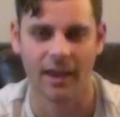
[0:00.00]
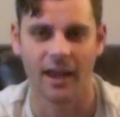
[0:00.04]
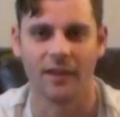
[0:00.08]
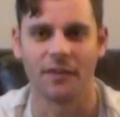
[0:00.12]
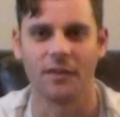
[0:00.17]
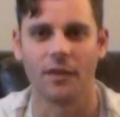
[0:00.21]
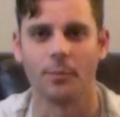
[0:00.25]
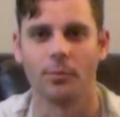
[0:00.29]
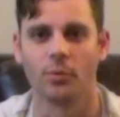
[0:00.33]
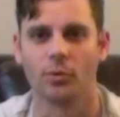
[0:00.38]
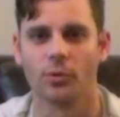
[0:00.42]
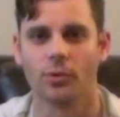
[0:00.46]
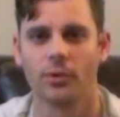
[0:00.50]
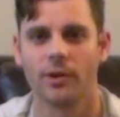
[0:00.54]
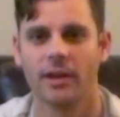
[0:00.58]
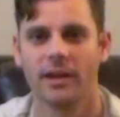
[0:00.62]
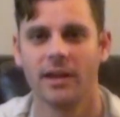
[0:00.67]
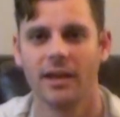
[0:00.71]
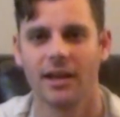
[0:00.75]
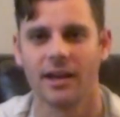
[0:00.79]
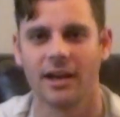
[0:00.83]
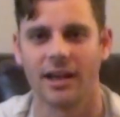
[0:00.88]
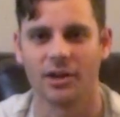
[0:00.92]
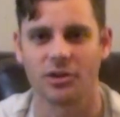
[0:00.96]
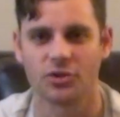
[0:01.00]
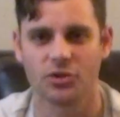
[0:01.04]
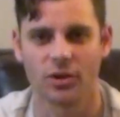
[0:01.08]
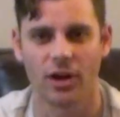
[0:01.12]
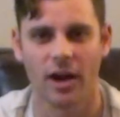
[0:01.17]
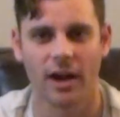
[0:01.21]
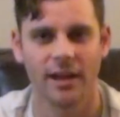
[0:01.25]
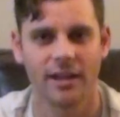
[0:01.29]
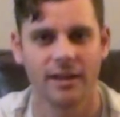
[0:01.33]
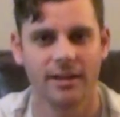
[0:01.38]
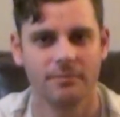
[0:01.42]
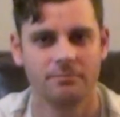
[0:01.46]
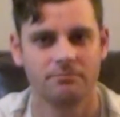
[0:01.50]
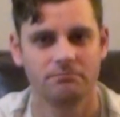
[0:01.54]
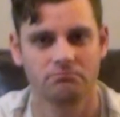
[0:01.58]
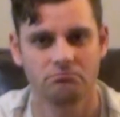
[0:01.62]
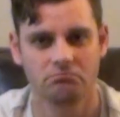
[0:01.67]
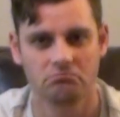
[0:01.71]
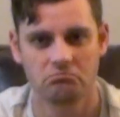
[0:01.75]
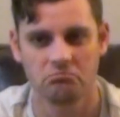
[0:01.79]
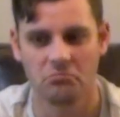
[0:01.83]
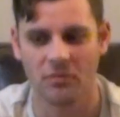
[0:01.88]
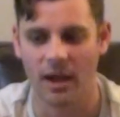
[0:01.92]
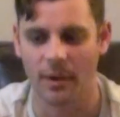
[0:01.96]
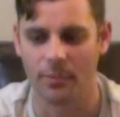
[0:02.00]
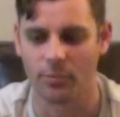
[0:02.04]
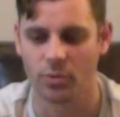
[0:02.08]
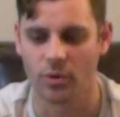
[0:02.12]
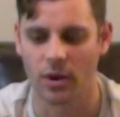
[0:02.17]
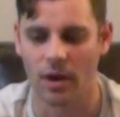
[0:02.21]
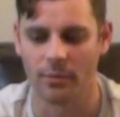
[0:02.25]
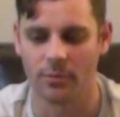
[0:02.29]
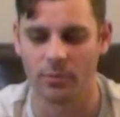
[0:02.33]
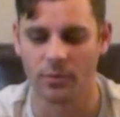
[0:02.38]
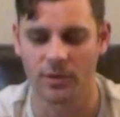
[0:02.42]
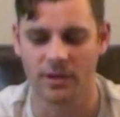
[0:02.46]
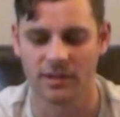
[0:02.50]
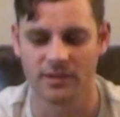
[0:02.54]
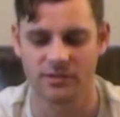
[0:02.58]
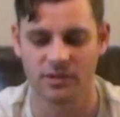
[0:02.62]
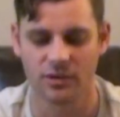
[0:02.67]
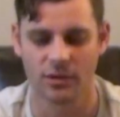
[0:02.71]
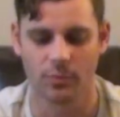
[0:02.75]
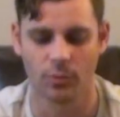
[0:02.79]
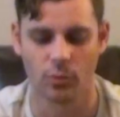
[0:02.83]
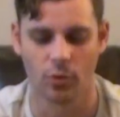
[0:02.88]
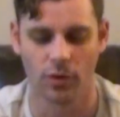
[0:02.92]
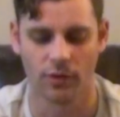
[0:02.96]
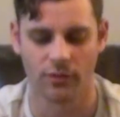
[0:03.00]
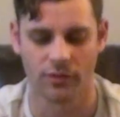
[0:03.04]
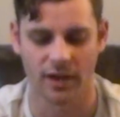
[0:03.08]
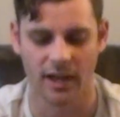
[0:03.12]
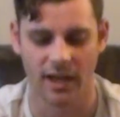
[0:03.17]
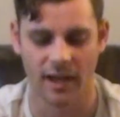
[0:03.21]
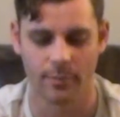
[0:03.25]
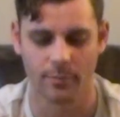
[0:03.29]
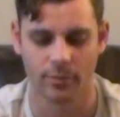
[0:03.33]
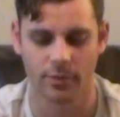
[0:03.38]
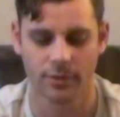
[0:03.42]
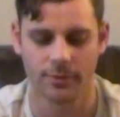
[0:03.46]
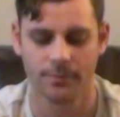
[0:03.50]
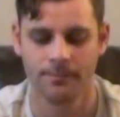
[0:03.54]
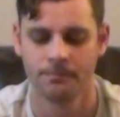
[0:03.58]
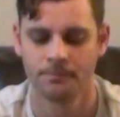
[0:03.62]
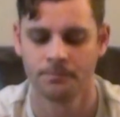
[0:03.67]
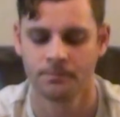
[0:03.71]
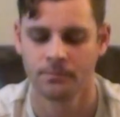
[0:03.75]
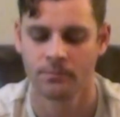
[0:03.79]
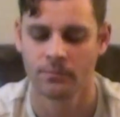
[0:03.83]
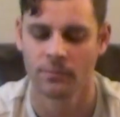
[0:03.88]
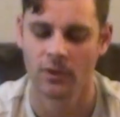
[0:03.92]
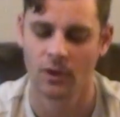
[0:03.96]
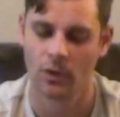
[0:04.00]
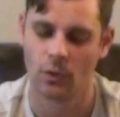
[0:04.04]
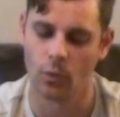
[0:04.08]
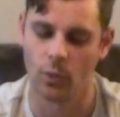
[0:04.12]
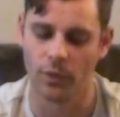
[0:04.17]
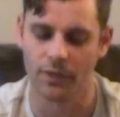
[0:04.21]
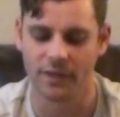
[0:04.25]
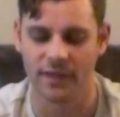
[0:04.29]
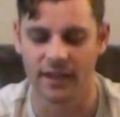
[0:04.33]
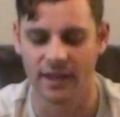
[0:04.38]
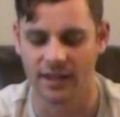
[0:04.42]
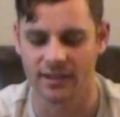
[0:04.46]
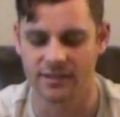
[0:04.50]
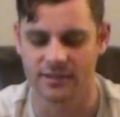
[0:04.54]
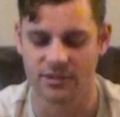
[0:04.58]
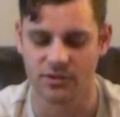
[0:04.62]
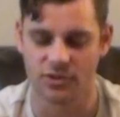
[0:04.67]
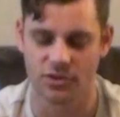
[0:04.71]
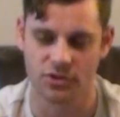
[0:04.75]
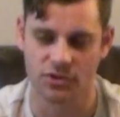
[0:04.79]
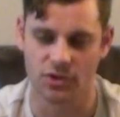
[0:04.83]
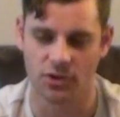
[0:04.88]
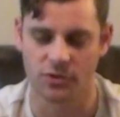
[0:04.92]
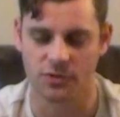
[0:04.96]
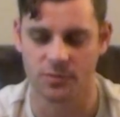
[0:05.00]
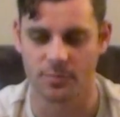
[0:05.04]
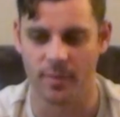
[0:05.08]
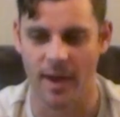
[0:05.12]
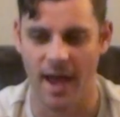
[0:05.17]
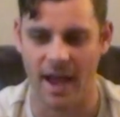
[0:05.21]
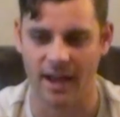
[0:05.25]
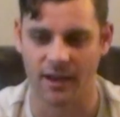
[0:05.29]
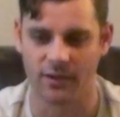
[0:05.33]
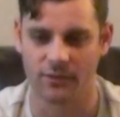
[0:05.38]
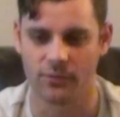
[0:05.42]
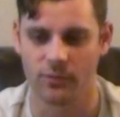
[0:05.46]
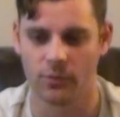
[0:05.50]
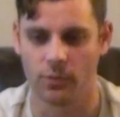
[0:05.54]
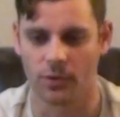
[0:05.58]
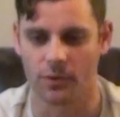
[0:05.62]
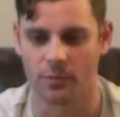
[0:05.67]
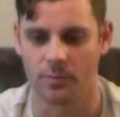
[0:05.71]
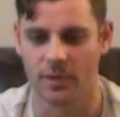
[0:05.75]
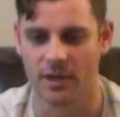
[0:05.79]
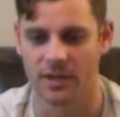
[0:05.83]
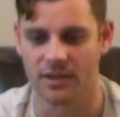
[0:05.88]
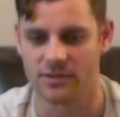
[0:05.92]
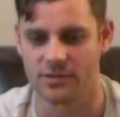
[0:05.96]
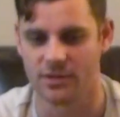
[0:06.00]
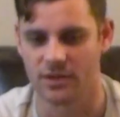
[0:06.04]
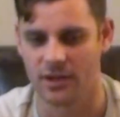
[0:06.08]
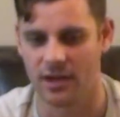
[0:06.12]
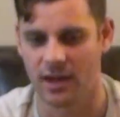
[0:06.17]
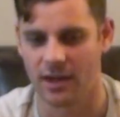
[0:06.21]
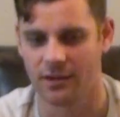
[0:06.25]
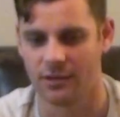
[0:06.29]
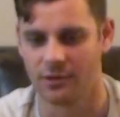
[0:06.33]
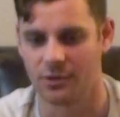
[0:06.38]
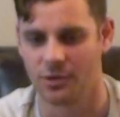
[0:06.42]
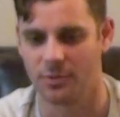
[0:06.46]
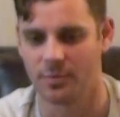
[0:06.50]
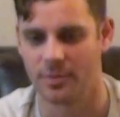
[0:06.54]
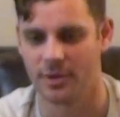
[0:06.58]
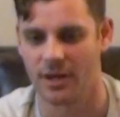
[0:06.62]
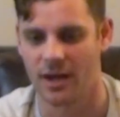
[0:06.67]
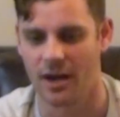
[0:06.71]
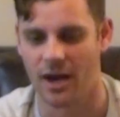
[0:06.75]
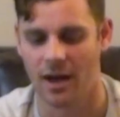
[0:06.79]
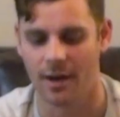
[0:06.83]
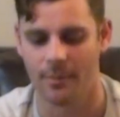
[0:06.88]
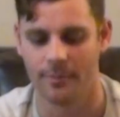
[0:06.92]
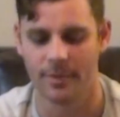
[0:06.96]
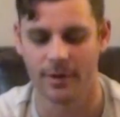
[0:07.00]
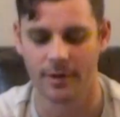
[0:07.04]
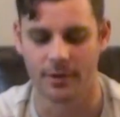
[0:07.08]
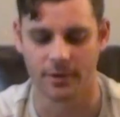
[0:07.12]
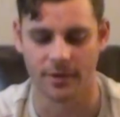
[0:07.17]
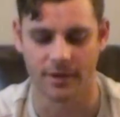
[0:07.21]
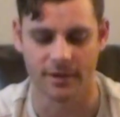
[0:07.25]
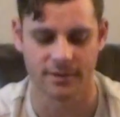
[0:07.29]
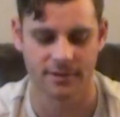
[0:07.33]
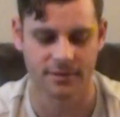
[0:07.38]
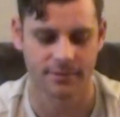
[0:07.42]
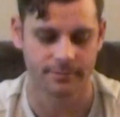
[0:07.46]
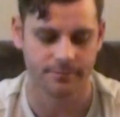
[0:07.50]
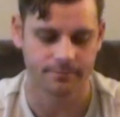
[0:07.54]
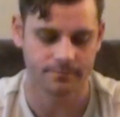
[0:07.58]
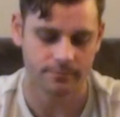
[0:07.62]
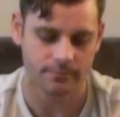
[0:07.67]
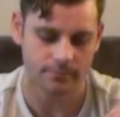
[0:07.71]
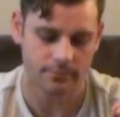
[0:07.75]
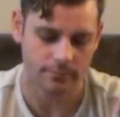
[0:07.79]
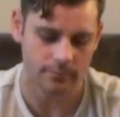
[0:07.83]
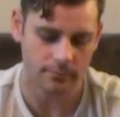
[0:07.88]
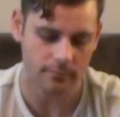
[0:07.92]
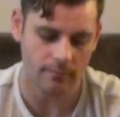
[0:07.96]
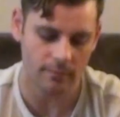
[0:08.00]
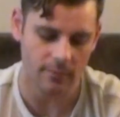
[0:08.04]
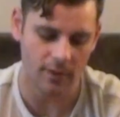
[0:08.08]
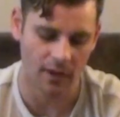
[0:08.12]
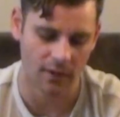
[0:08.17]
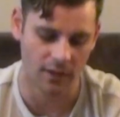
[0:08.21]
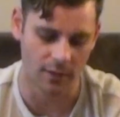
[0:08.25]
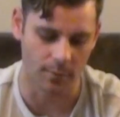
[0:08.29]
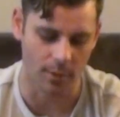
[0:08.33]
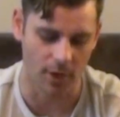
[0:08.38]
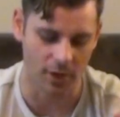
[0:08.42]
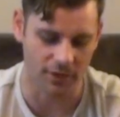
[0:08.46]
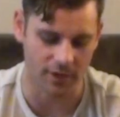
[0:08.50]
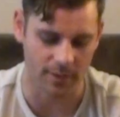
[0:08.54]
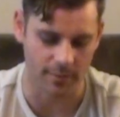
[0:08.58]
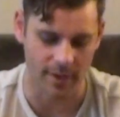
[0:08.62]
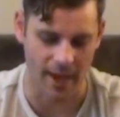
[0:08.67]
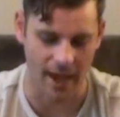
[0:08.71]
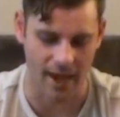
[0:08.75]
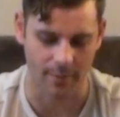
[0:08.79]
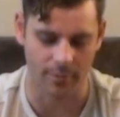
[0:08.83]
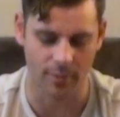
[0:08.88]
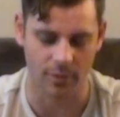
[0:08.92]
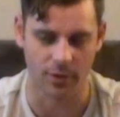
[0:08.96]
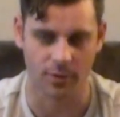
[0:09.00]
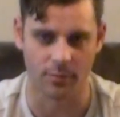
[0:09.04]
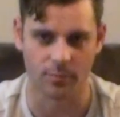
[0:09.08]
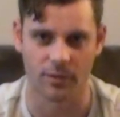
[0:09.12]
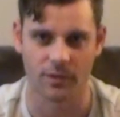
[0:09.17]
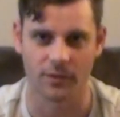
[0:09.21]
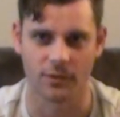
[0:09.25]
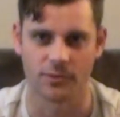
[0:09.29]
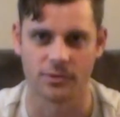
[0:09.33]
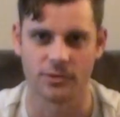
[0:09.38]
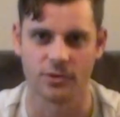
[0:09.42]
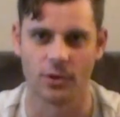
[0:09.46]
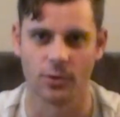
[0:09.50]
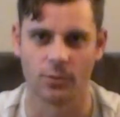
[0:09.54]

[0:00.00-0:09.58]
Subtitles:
at the brewery and I tried it, I probably would consider it more of an amber. One thing is it just goes back and forth because you got a little bit of hop bitterness and the malty backbone, but there's